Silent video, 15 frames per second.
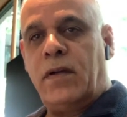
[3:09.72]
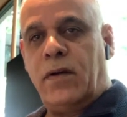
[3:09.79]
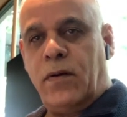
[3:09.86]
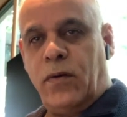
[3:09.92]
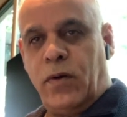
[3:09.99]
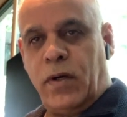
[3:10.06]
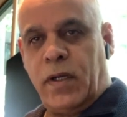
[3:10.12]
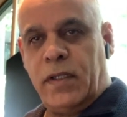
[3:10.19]

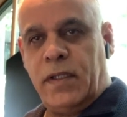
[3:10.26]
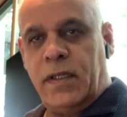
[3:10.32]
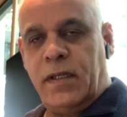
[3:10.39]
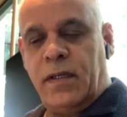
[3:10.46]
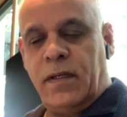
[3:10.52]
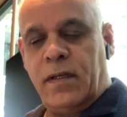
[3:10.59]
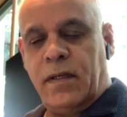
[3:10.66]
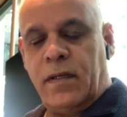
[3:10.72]
already
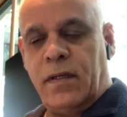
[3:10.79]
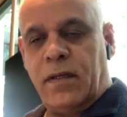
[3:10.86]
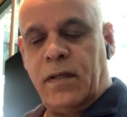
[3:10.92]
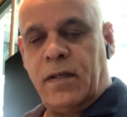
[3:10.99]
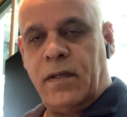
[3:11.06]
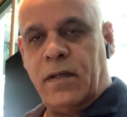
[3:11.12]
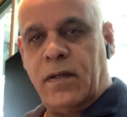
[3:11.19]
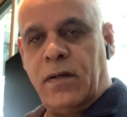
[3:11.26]

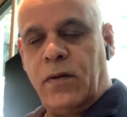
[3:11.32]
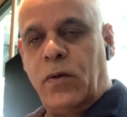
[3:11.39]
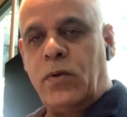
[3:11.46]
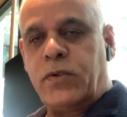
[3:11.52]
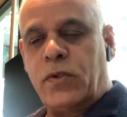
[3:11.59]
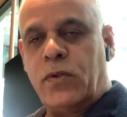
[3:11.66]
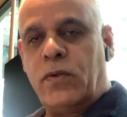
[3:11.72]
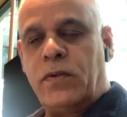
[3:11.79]

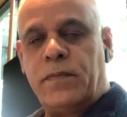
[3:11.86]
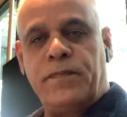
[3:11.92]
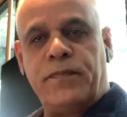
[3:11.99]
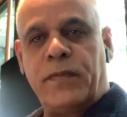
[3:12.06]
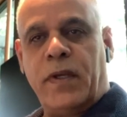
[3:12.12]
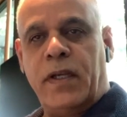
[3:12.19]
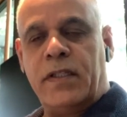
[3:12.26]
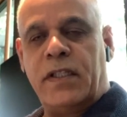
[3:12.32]
also
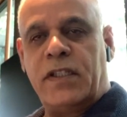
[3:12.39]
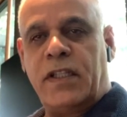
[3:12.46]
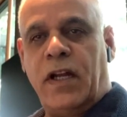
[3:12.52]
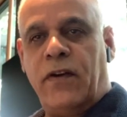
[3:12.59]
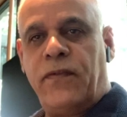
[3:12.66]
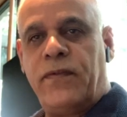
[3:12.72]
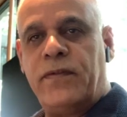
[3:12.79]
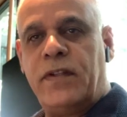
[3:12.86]
his
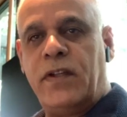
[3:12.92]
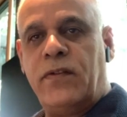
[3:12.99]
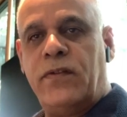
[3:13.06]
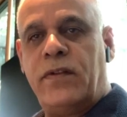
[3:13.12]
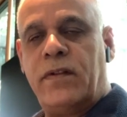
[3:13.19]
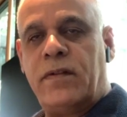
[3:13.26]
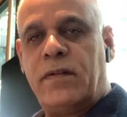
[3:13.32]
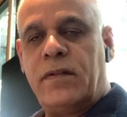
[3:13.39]
staff did
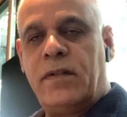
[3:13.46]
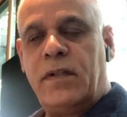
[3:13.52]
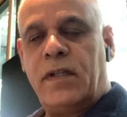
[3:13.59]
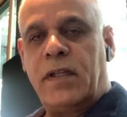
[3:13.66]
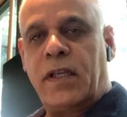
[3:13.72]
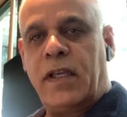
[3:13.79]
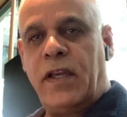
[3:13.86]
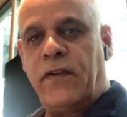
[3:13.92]

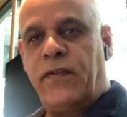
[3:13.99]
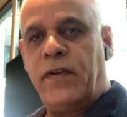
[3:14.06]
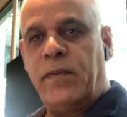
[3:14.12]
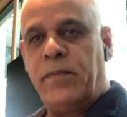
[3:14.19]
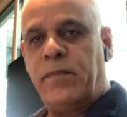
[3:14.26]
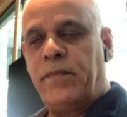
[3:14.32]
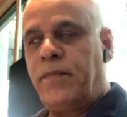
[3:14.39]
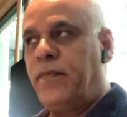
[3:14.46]
give
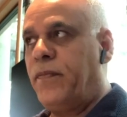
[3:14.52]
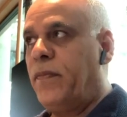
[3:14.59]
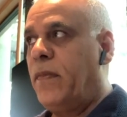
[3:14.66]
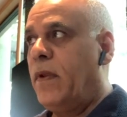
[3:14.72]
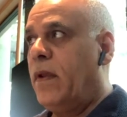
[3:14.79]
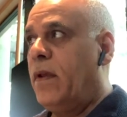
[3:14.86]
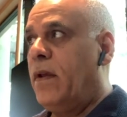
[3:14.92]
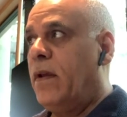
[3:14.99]
him
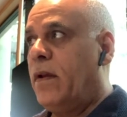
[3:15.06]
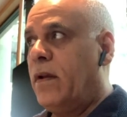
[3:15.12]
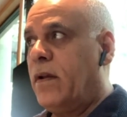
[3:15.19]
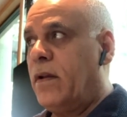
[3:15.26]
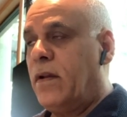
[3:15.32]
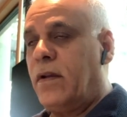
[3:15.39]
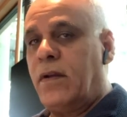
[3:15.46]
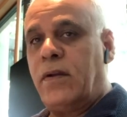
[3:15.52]

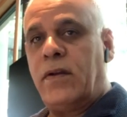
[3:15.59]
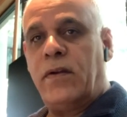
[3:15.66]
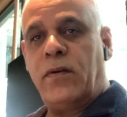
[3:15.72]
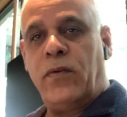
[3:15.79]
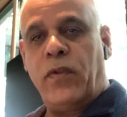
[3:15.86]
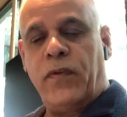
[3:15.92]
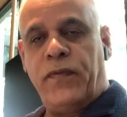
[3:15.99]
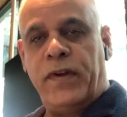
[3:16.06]

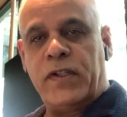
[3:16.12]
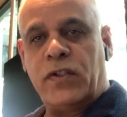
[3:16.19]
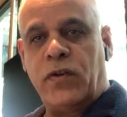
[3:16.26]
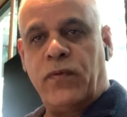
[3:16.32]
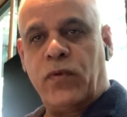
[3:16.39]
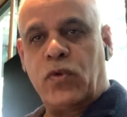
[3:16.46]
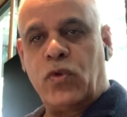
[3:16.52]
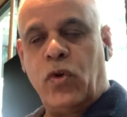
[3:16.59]
on the 1st
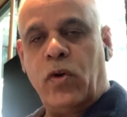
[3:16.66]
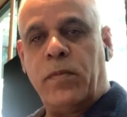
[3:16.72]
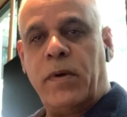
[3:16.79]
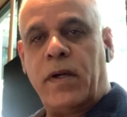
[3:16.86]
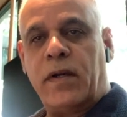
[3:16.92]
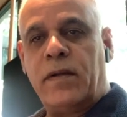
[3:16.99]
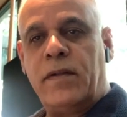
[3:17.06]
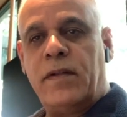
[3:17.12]
of
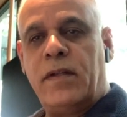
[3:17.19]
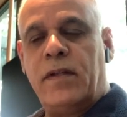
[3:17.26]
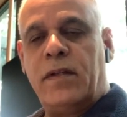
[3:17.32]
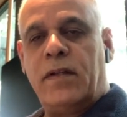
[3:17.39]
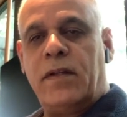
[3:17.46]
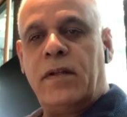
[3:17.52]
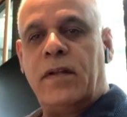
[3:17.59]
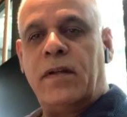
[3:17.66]
October
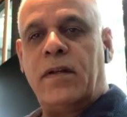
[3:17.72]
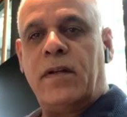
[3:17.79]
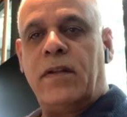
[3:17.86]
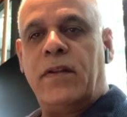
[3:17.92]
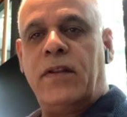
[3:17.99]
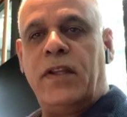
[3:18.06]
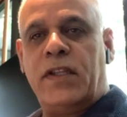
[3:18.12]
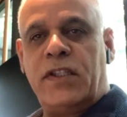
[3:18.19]

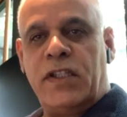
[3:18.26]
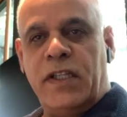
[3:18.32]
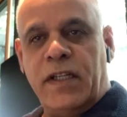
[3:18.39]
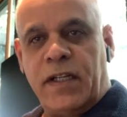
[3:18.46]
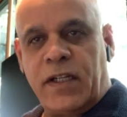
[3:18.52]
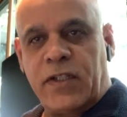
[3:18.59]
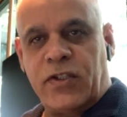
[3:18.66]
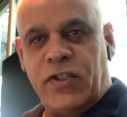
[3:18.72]
this year
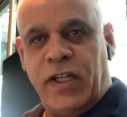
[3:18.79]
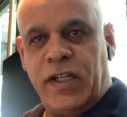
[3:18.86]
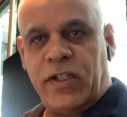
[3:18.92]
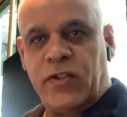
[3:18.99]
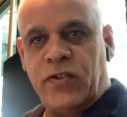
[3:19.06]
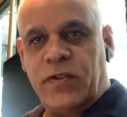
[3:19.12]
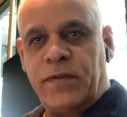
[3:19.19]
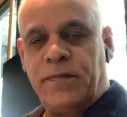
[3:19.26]

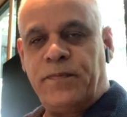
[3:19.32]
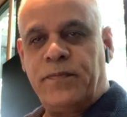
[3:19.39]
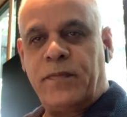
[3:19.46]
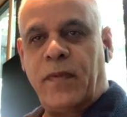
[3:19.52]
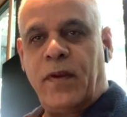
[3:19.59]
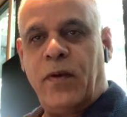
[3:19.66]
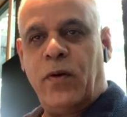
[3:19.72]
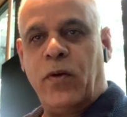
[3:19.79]
research
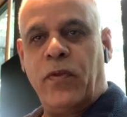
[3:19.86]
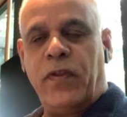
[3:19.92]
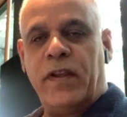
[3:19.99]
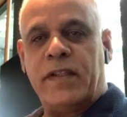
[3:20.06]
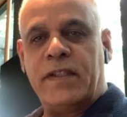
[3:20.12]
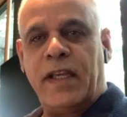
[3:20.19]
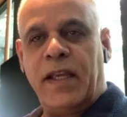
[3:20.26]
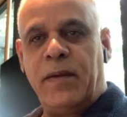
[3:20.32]
on the
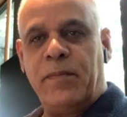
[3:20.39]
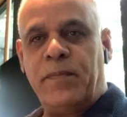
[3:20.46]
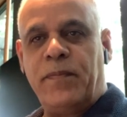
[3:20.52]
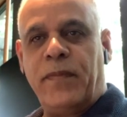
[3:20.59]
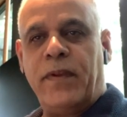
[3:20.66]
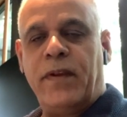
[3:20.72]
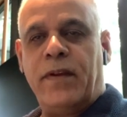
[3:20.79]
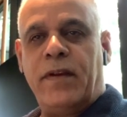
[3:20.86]
same
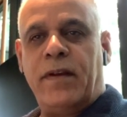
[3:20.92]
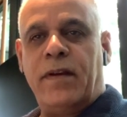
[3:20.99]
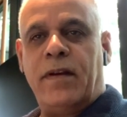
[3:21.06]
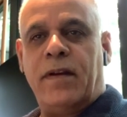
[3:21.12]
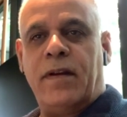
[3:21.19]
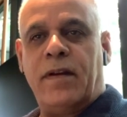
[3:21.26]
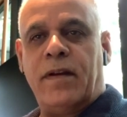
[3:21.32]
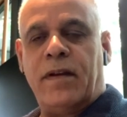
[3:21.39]

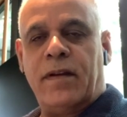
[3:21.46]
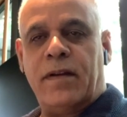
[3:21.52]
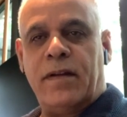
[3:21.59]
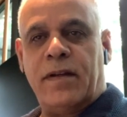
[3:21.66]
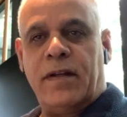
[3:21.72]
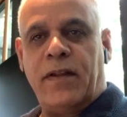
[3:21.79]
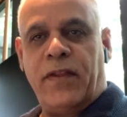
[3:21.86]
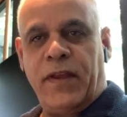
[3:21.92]

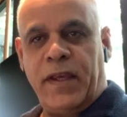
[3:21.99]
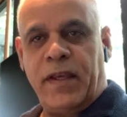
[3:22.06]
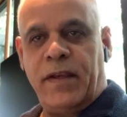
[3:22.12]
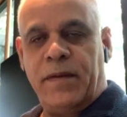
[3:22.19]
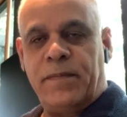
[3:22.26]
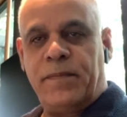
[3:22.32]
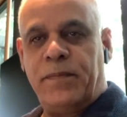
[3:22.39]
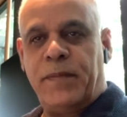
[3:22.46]
thing.
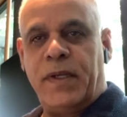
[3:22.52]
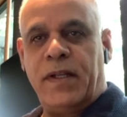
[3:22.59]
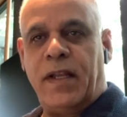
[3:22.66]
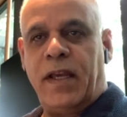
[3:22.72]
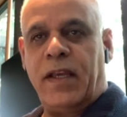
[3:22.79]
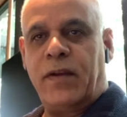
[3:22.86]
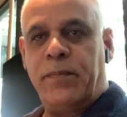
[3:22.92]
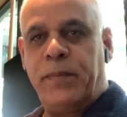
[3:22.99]
I mean,
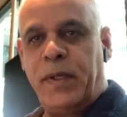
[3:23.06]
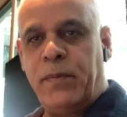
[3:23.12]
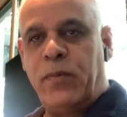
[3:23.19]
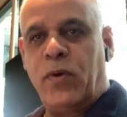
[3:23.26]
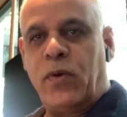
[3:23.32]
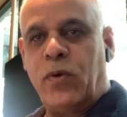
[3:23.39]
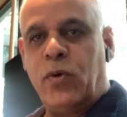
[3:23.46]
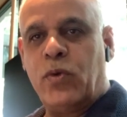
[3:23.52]

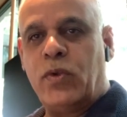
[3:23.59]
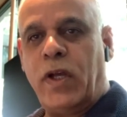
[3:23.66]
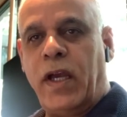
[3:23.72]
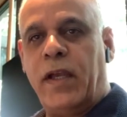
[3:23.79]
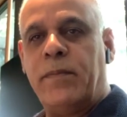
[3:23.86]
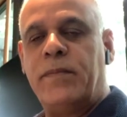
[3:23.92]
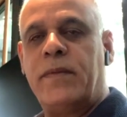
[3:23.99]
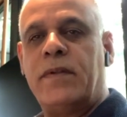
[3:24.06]
people who type